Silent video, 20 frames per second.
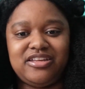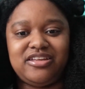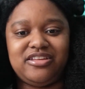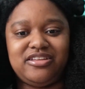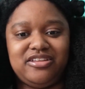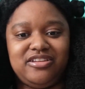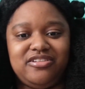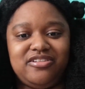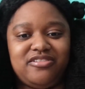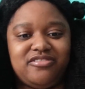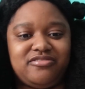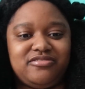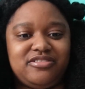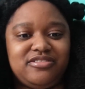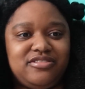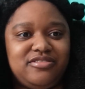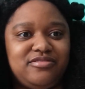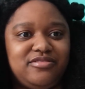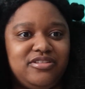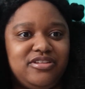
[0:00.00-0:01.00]
you know,
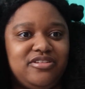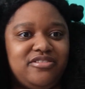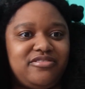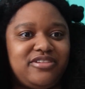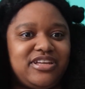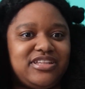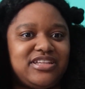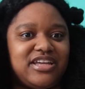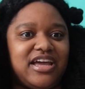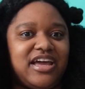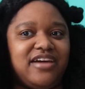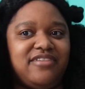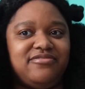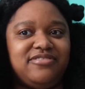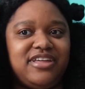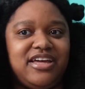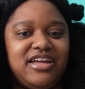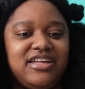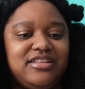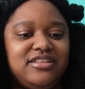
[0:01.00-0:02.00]
you don't get to have
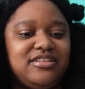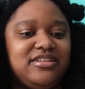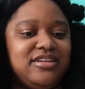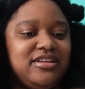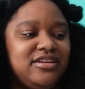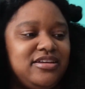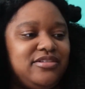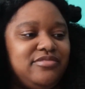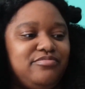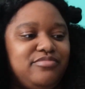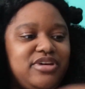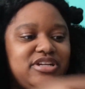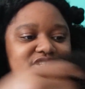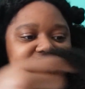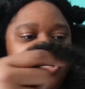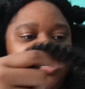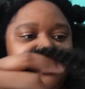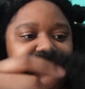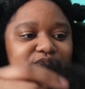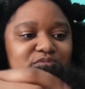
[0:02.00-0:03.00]
that much
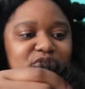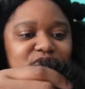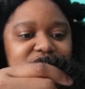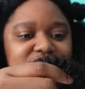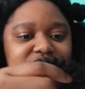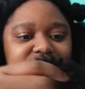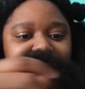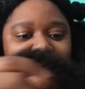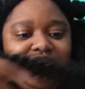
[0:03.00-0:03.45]
anymore.